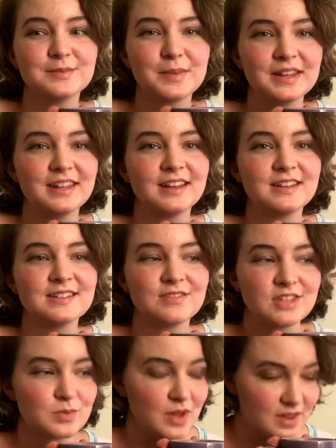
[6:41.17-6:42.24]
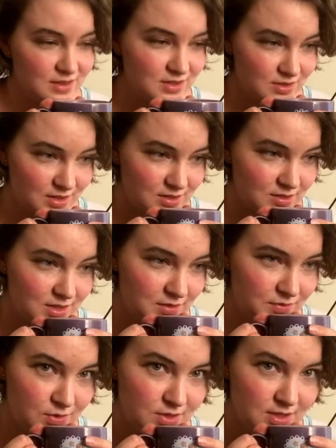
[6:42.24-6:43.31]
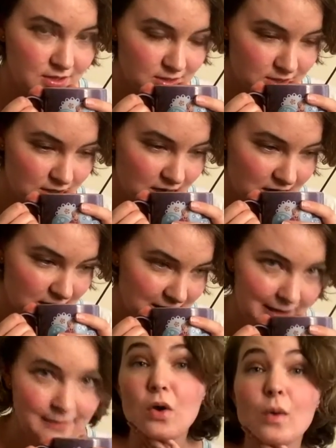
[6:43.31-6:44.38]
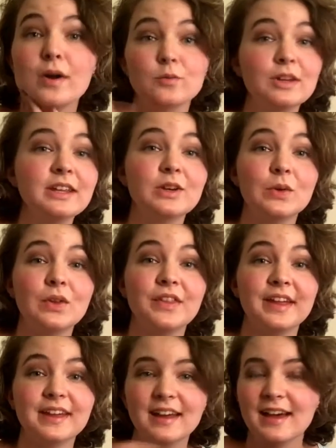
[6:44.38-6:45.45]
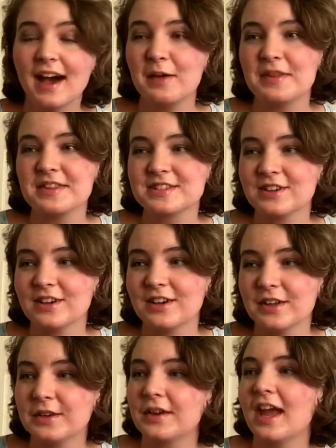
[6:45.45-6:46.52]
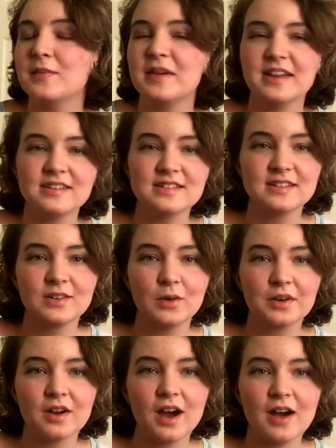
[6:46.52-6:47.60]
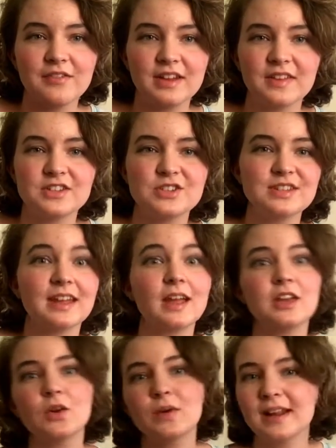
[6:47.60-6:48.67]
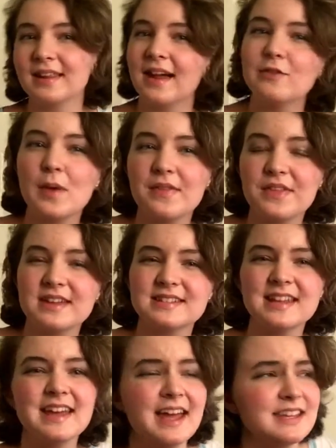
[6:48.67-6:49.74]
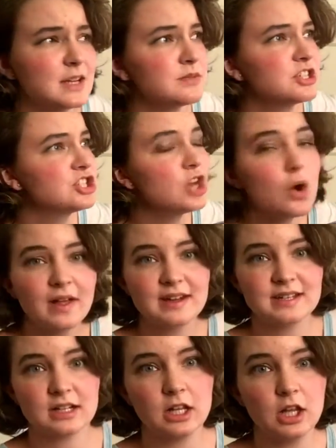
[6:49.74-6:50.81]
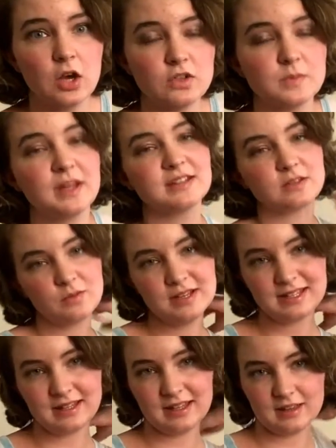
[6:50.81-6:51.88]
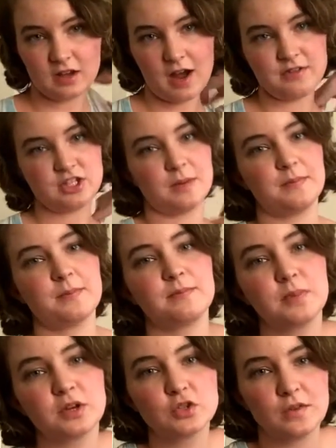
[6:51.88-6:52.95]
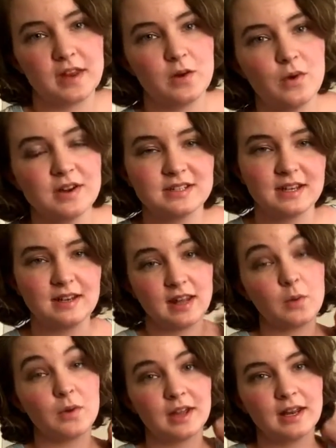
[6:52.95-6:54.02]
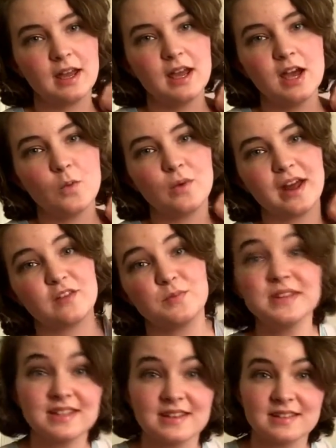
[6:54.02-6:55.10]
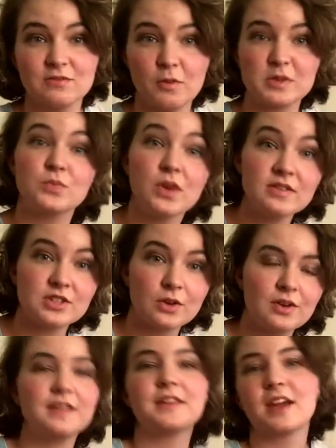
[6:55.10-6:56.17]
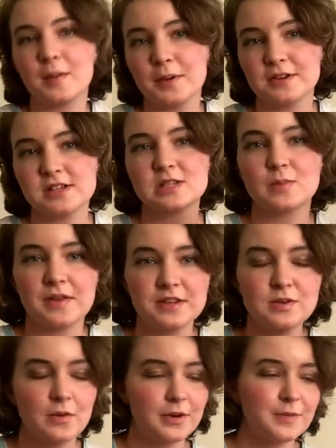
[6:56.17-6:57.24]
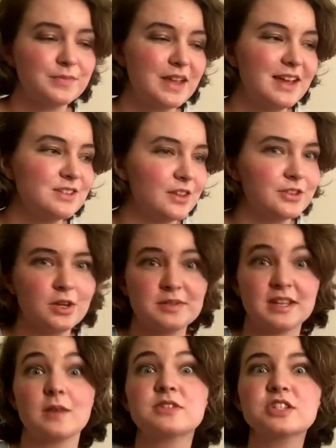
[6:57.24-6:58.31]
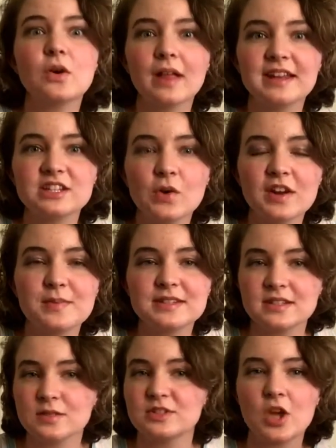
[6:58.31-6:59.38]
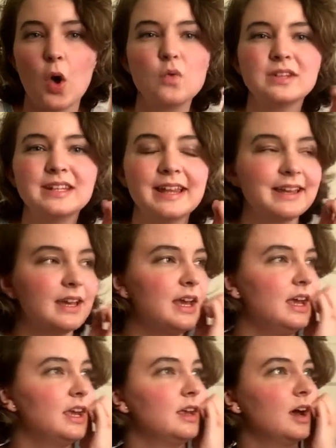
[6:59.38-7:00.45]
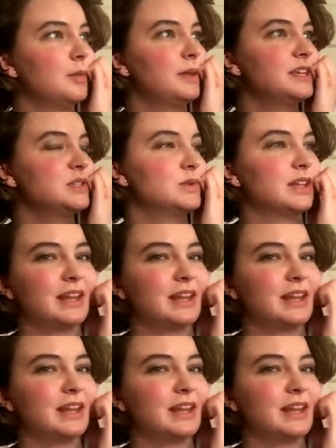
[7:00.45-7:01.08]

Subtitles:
by the end of this month, so it's only a few days. Oh, one really cool thing. I met this girl who came in to order coffee, and then she was like, you know what I love about this? Is that I'm so glad it didn't close, because recently the coffee shop bookstore that I work in went out of business from its previous owner and then got purchased by the new owner. The other girl was like, I'm so glad it didn't go out of business. It was the only place with